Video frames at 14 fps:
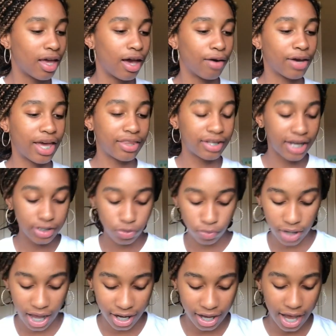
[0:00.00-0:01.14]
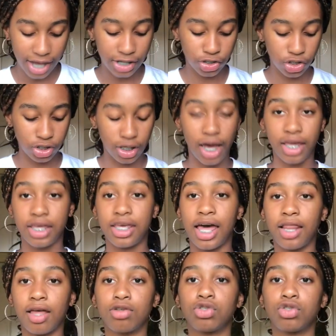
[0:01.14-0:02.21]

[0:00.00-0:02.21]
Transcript: Okay, the next one I got is just a yellow